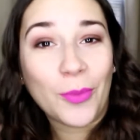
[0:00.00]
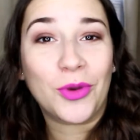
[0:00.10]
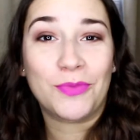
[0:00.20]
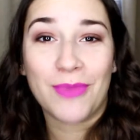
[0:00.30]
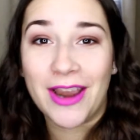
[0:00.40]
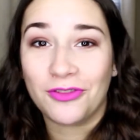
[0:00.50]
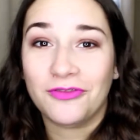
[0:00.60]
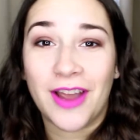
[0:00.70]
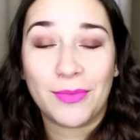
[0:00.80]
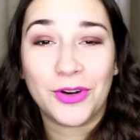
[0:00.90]
with
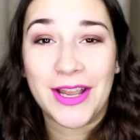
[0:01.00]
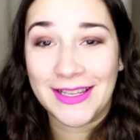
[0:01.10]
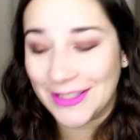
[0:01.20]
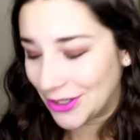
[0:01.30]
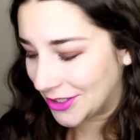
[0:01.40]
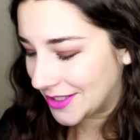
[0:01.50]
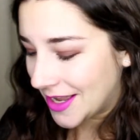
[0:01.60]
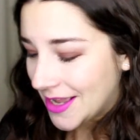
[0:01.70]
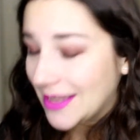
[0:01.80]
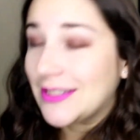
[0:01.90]
microfiber inserts.
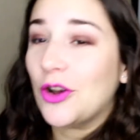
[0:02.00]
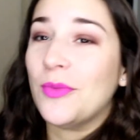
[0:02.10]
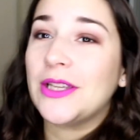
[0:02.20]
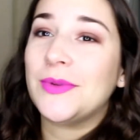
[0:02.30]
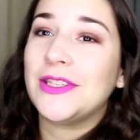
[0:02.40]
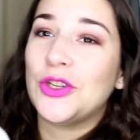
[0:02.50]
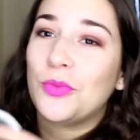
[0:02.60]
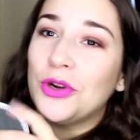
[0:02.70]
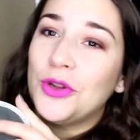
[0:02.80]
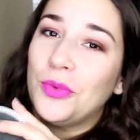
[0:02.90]
So it makes me
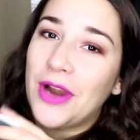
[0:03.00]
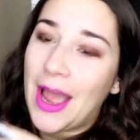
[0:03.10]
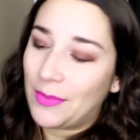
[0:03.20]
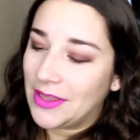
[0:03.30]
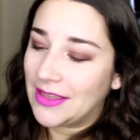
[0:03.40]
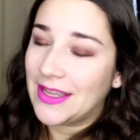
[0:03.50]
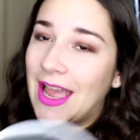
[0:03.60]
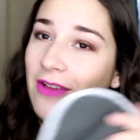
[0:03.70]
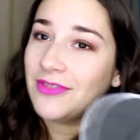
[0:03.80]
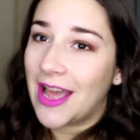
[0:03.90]
super duper happy that they
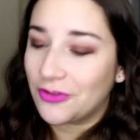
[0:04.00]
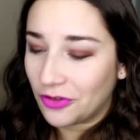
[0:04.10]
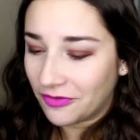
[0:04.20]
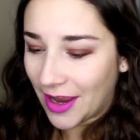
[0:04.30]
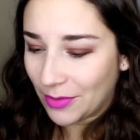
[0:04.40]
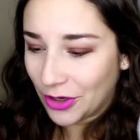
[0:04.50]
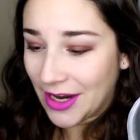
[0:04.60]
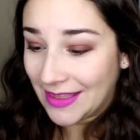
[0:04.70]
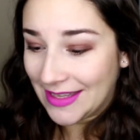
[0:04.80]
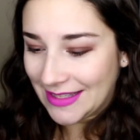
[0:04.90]
have natural fiber
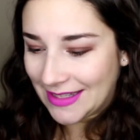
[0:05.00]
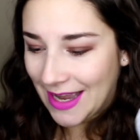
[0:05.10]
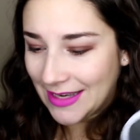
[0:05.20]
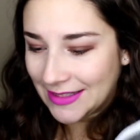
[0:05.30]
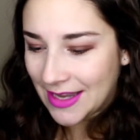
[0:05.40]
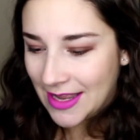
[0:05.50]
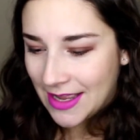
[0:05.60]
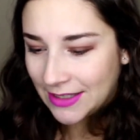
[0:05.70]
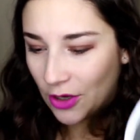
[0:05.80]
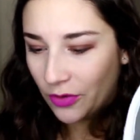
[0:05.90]
in these guys.
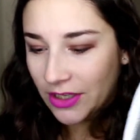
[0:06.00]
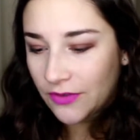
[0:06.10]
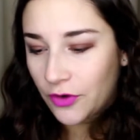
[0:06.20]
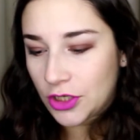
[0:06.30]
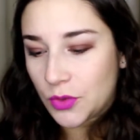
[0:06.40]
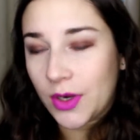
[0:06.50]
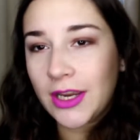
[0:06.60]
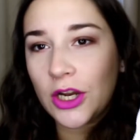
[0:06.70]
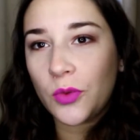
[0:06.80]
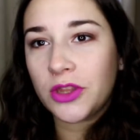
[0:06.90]
So this first one
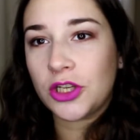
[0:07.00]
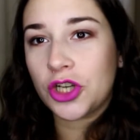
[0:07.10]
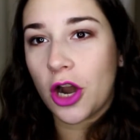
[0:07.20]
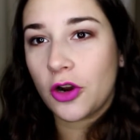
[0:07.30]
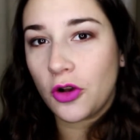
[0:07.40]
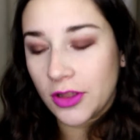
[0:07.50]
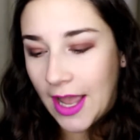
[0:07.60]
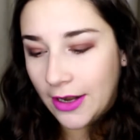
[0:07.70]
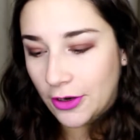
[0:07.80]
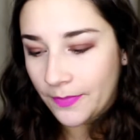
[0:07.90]
here with the charcoal
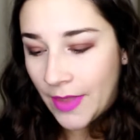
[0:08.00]
liner